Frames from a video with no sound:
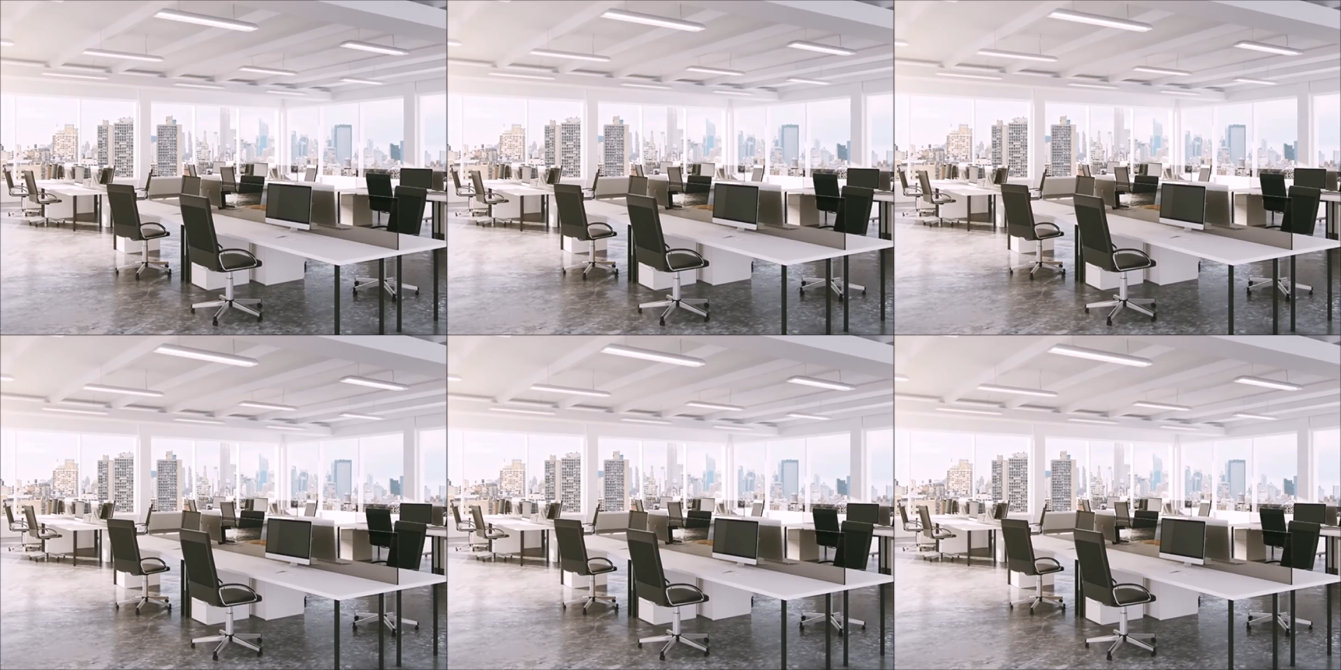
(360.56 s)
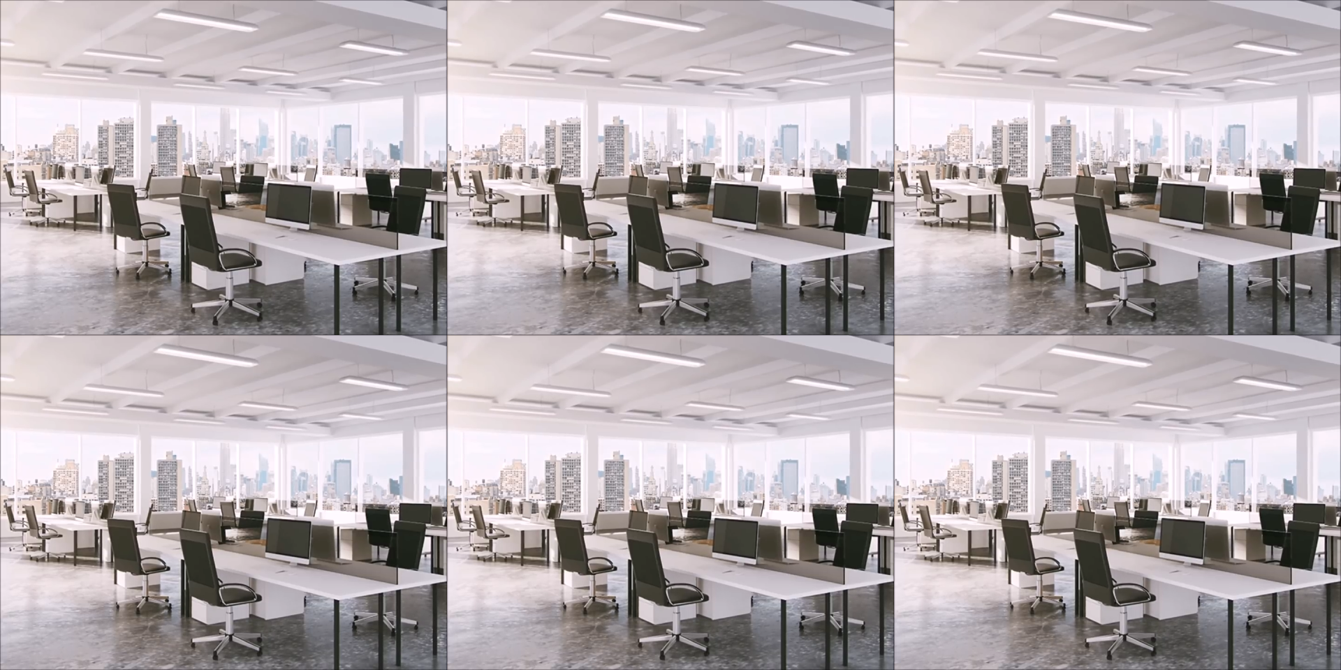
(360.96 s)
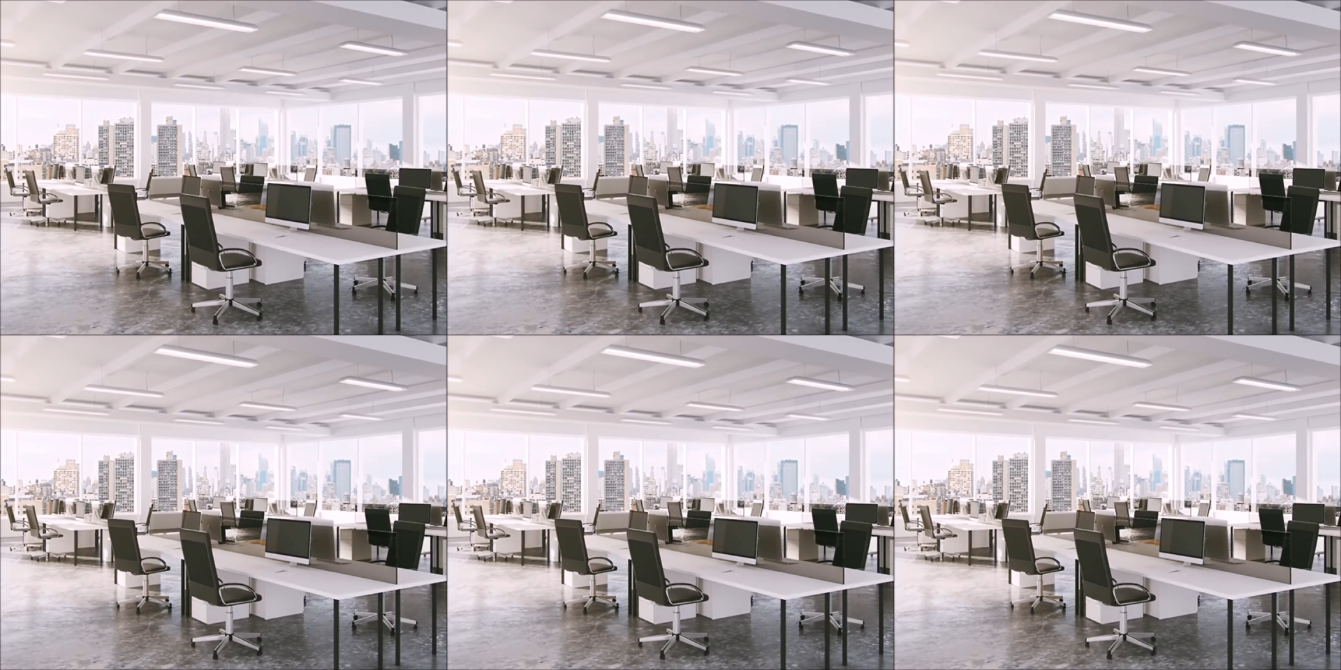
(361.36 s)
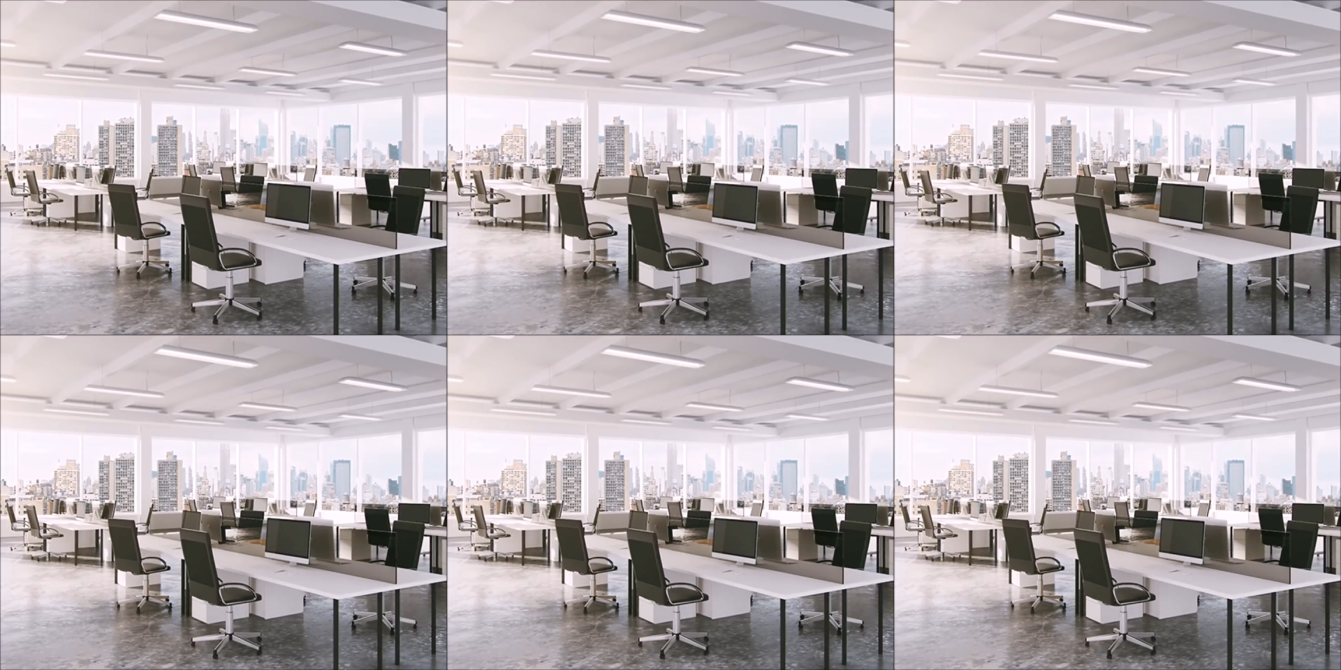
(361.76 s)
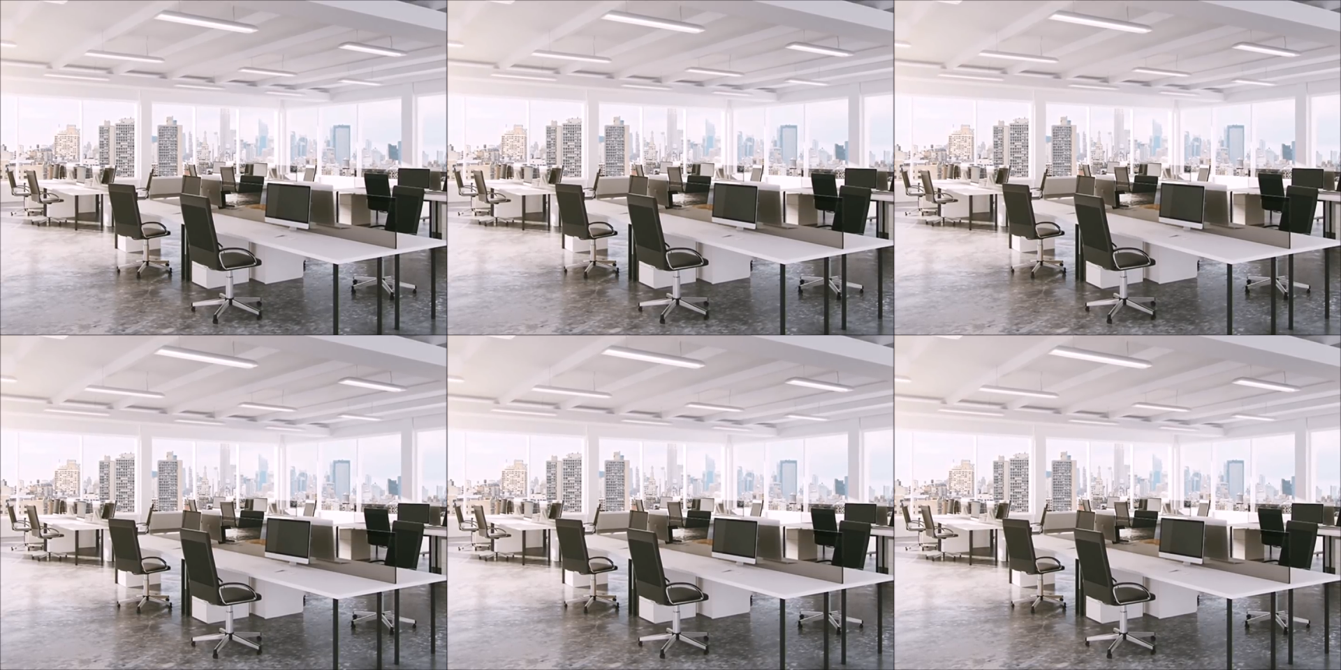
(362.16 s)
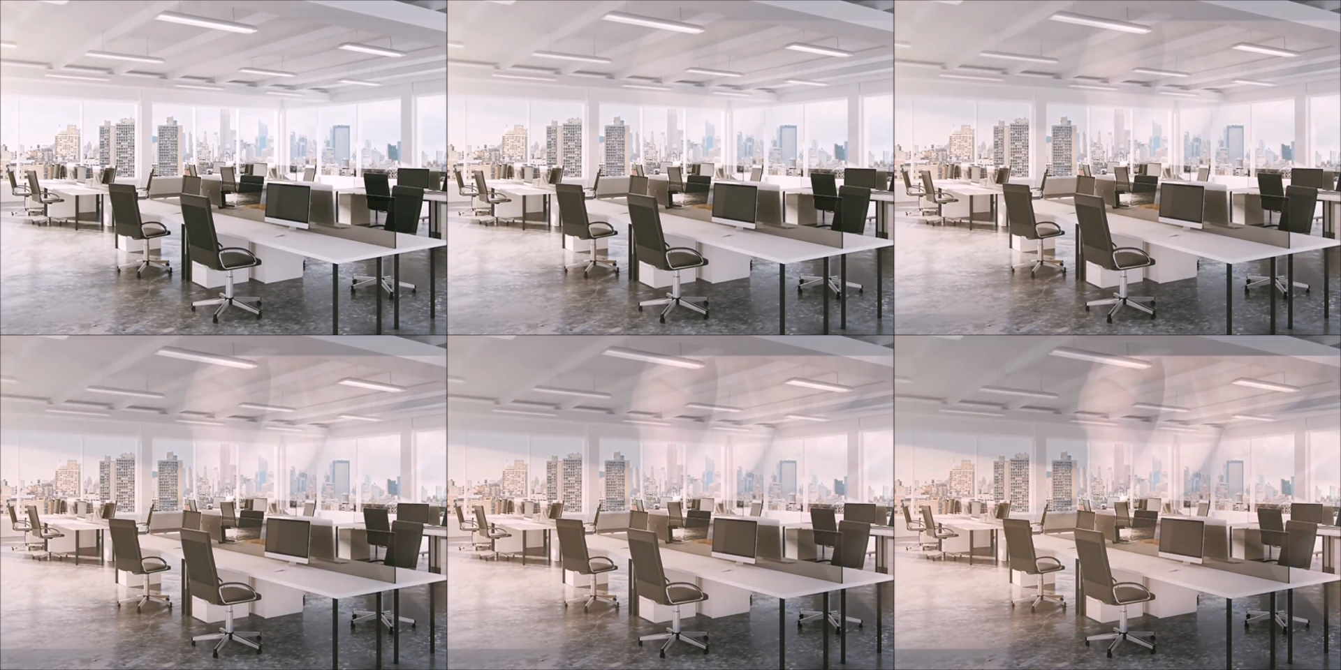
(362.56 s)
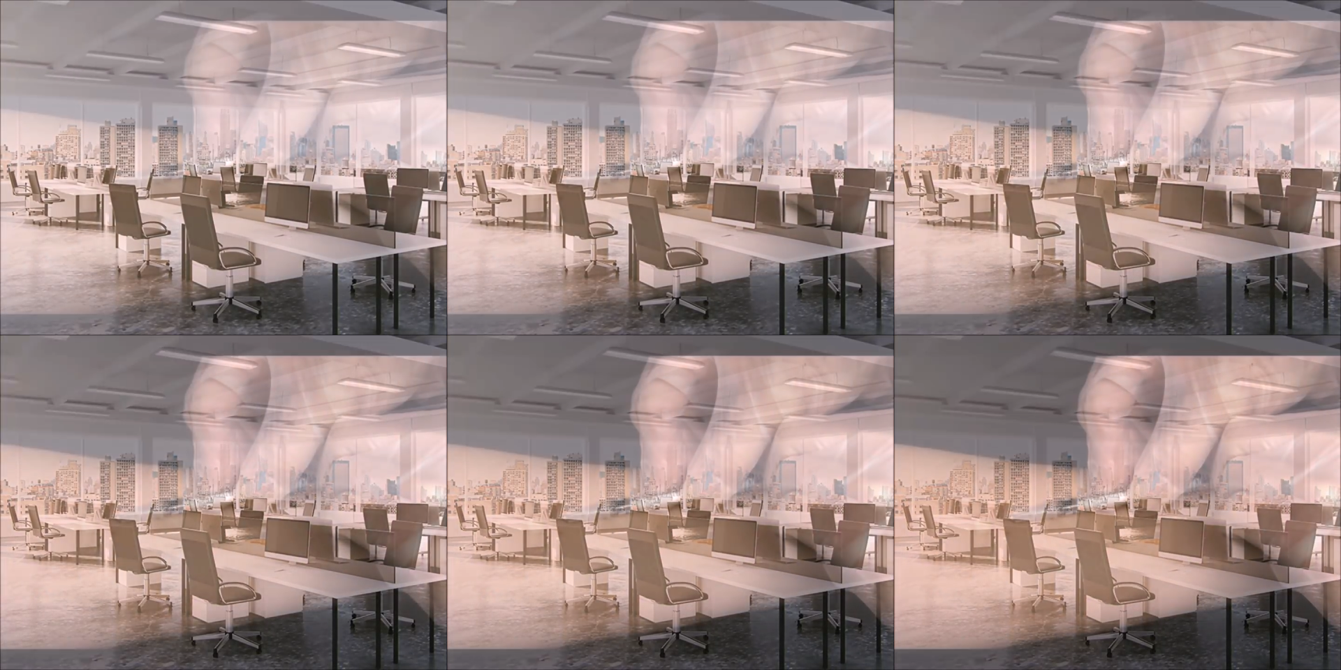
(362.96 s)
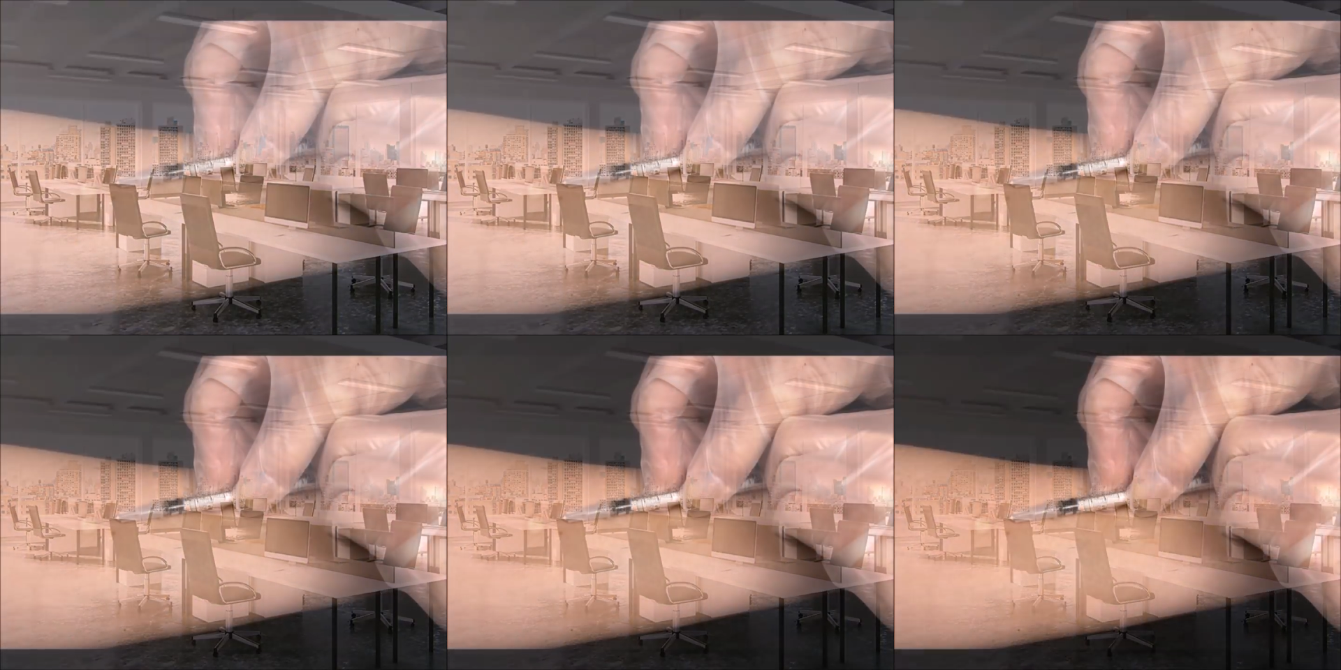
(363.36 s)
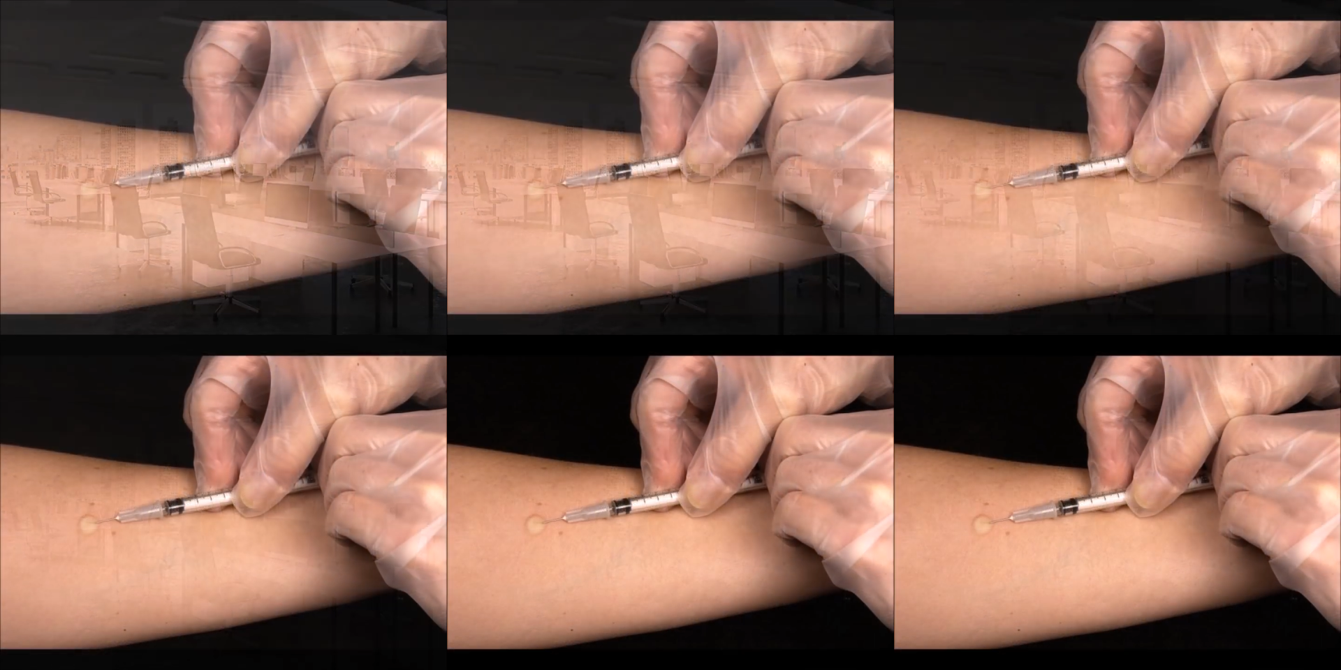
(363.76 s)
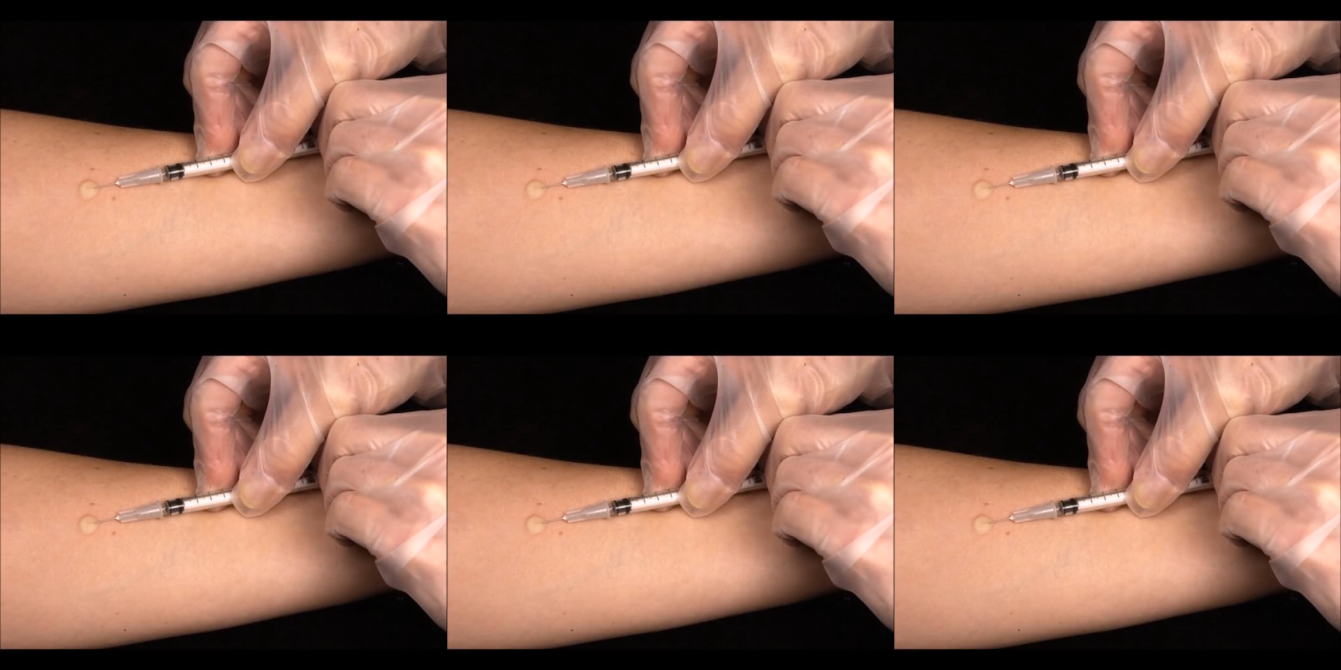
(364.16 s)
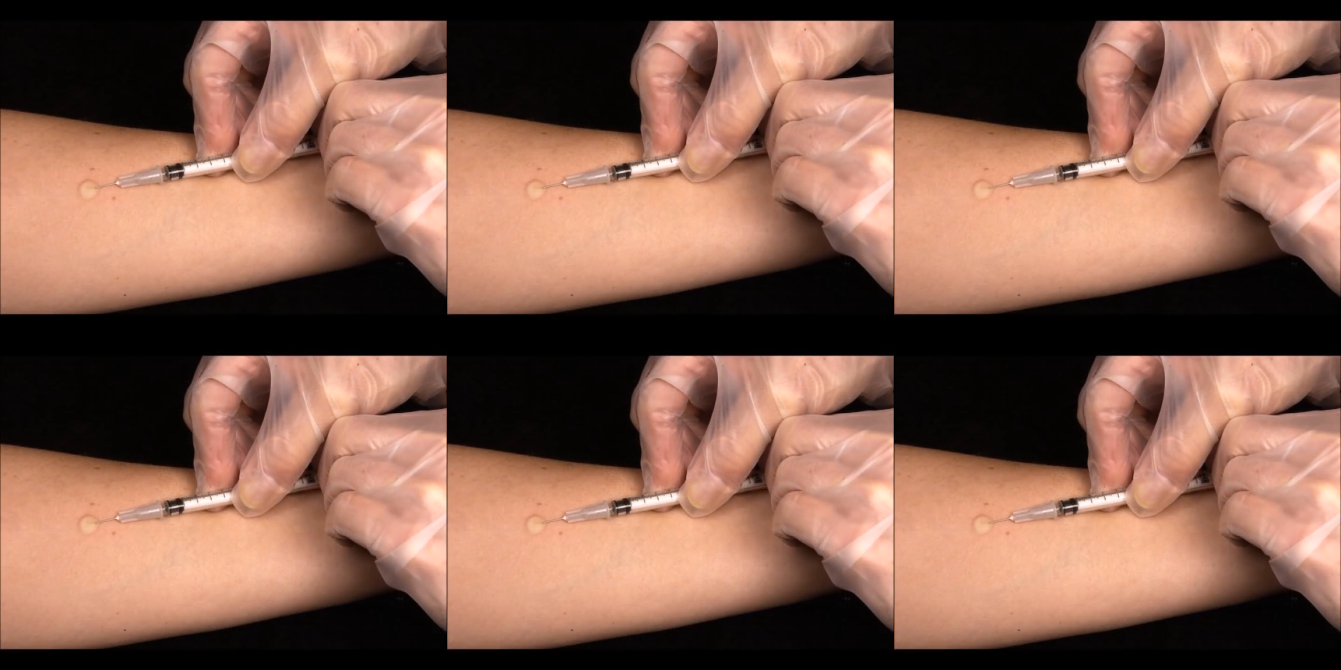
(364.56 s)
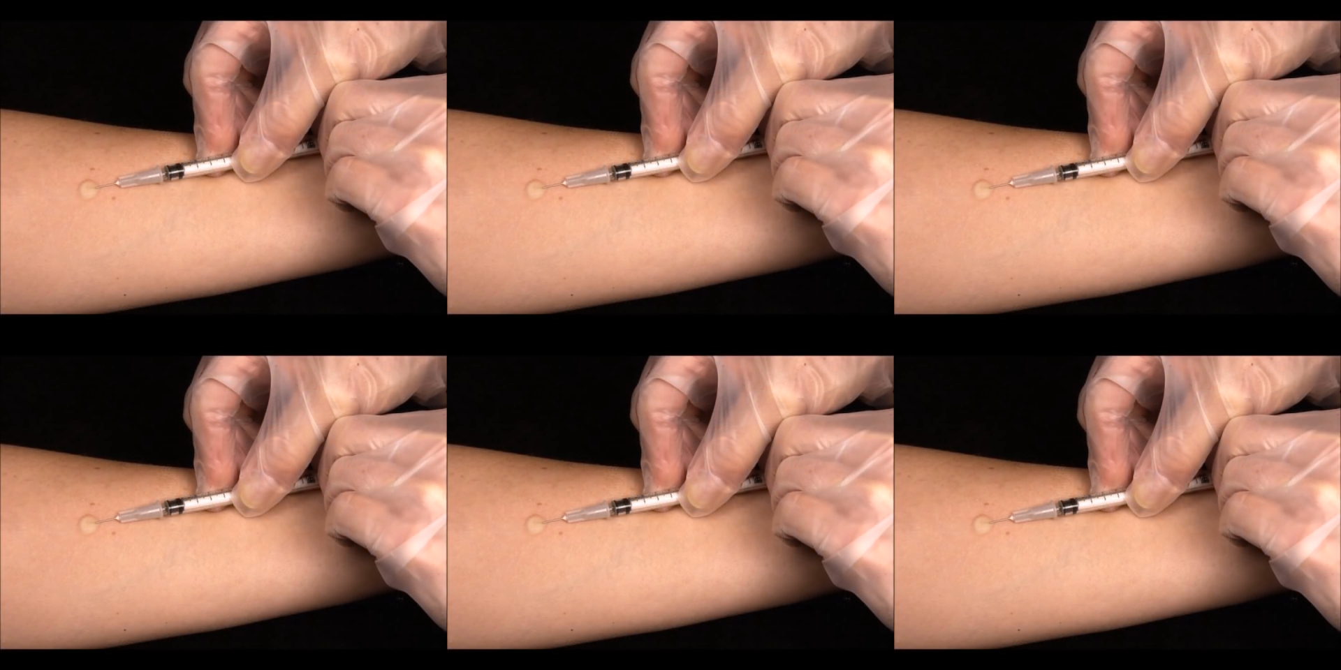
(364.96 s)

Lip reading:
Nobody's mouth can be seen.